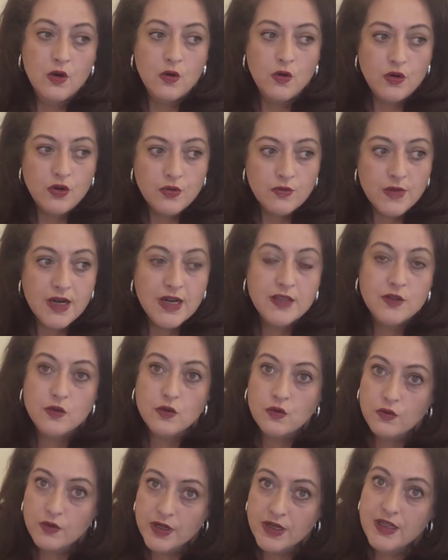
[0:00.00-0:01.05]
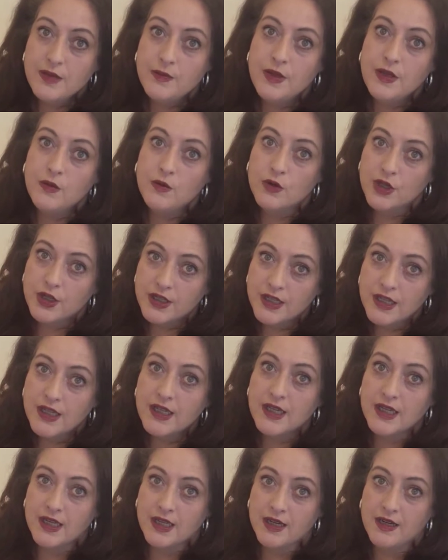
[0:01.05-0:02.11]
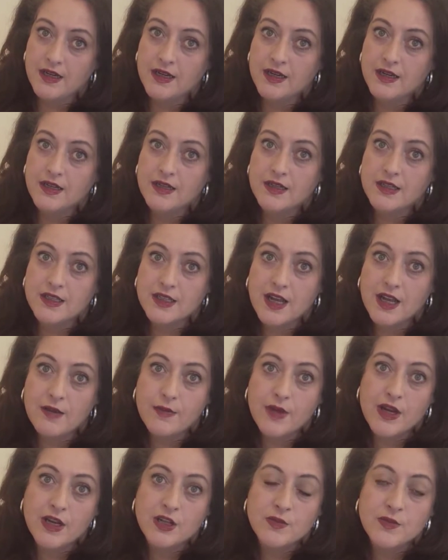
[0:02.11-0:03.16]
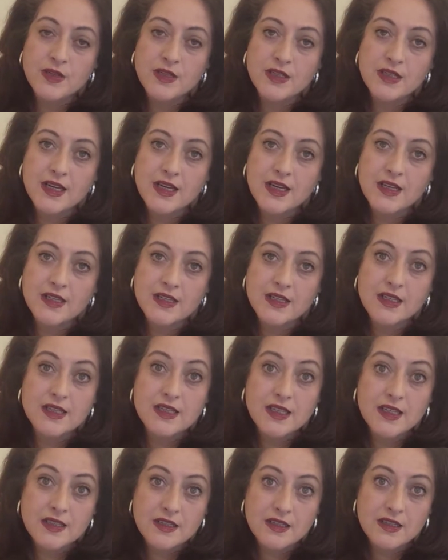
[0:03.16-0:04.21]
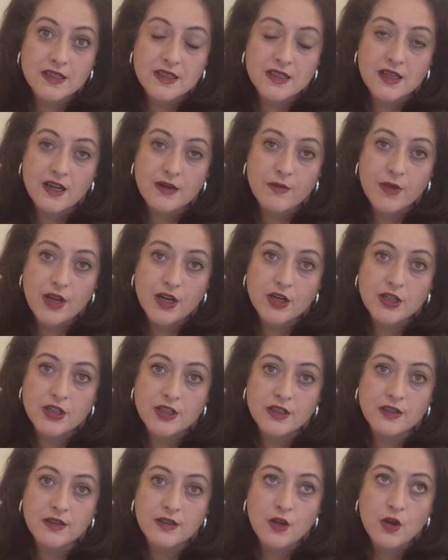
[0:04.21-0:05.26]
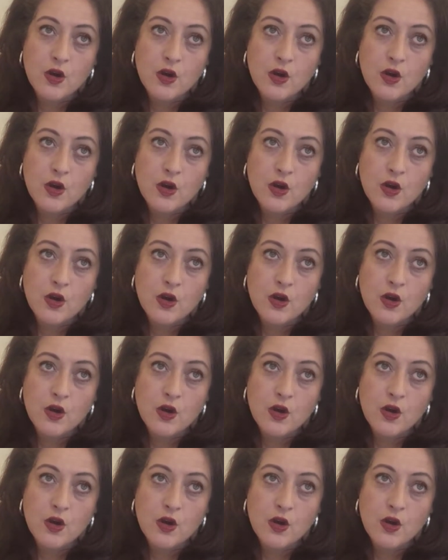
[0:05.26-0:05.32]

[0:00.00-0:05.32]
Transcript: Or you might already be working in design management as an assistant design manager